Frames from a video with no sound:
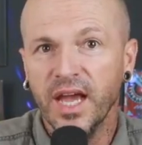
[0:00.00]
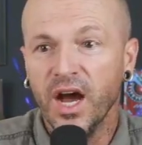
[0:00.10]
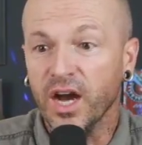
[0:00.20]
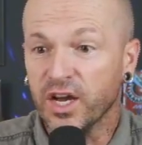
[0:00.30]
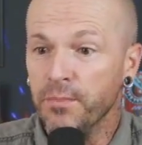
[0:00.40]

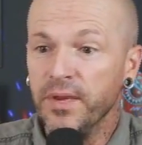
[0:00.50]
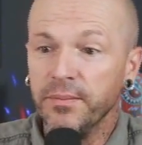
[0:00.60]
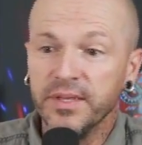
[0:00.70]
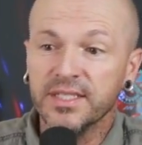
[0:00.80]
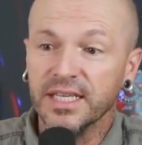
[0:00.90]
a
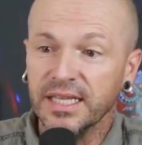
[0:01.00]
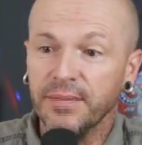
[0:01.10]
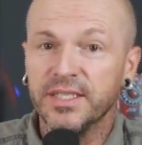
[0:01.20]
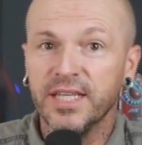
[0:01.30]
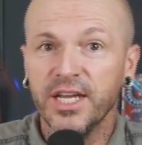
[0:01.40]
commitment to
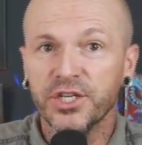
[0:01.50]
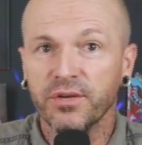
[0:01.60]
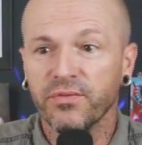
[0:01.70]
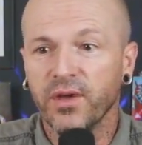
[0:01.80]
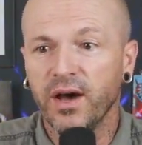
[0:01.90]
limitation
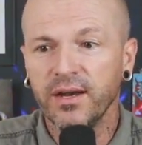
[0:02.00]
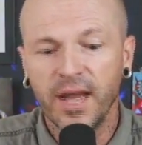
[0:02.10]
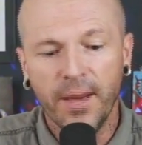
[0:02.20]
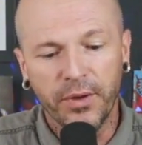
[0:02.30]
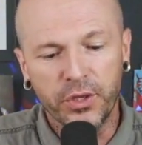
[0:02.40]
of thought,
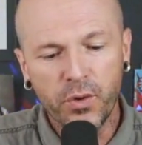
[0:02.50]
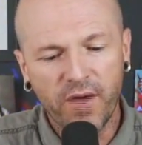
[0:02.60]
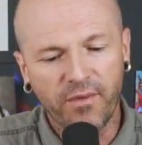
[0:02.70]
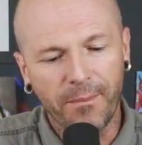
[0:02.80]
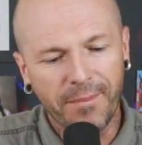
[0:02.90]
but you
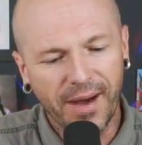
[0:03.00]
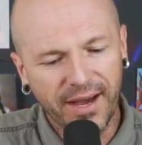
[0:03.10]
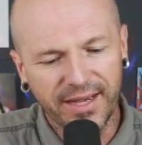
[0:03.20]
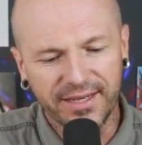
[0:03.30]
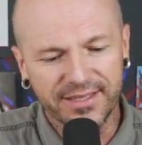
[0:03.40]
have a
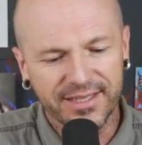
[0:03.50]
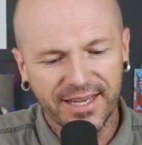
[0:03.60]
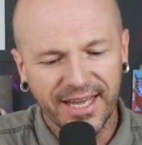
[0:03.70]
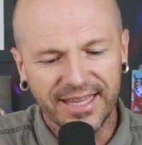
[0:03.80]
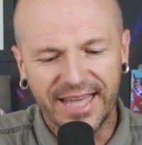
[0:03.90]
mind
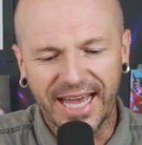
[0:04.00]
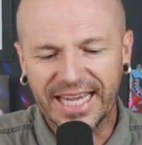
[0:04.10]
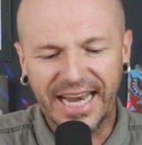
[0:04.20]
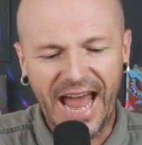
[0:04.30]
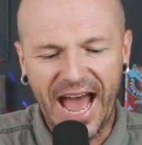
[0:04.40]
that
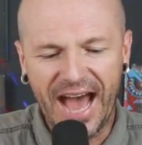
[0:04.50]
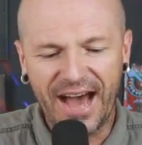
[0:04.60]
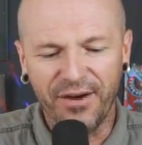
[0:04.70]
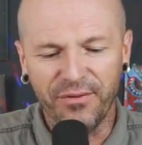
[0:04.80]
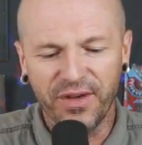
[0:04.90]
can
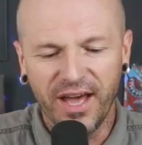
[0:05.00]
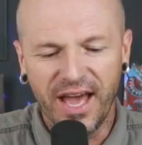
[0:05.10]
have